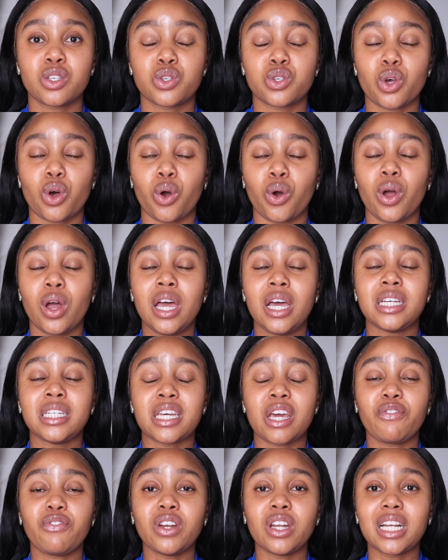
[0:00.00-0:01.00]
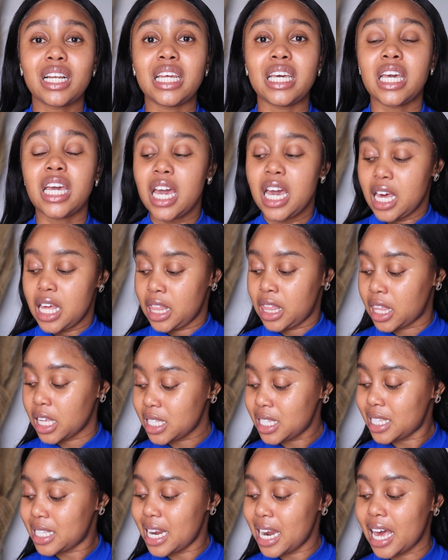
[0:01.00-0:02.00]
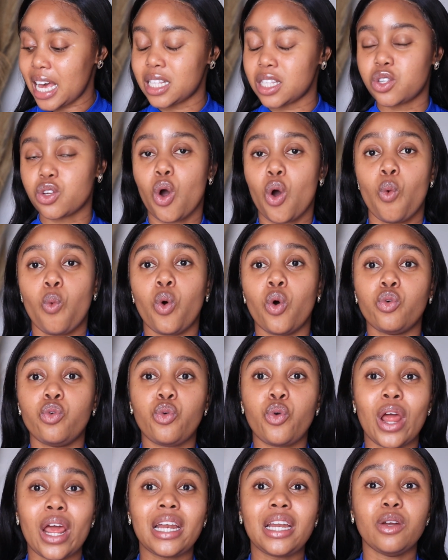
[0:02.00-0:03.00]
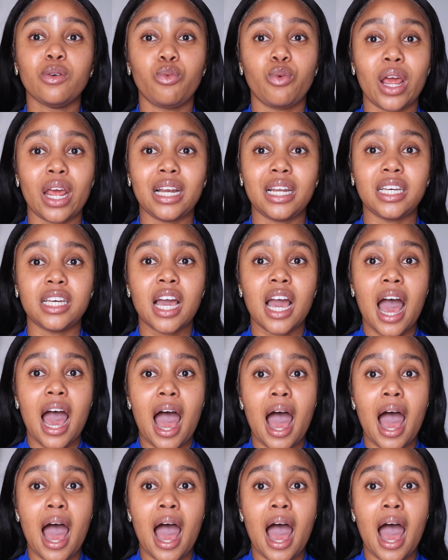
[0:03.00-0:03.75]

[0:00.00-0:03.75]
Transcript: So definitely, this lens will really